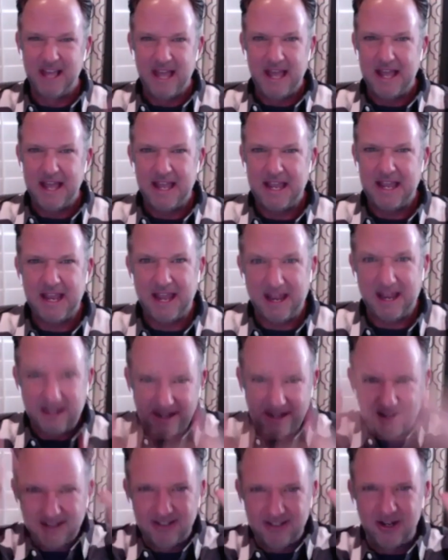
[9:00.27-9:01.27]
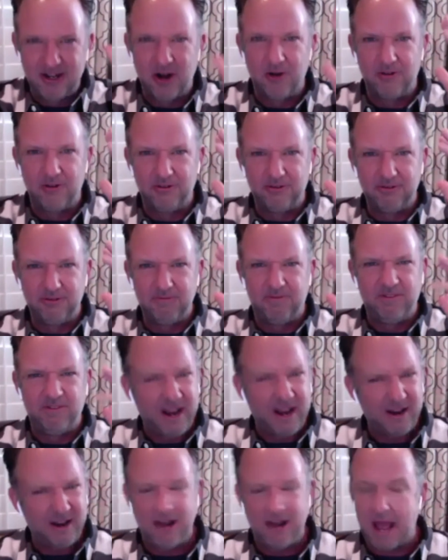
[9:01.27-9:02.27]
Yeah. And you know,
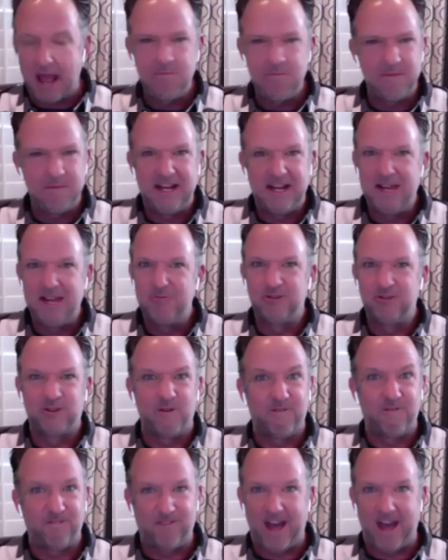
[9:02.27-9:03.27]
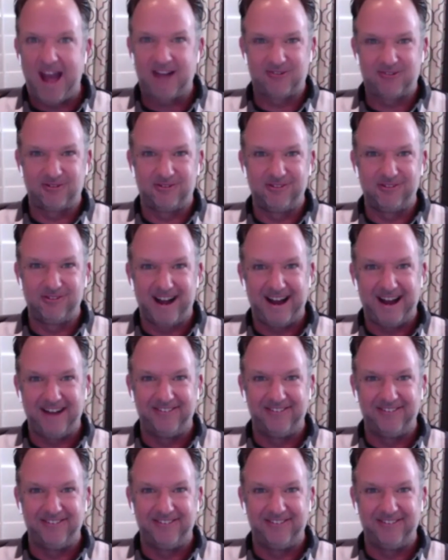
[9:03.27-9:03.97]
there. And, but he was a factual guy.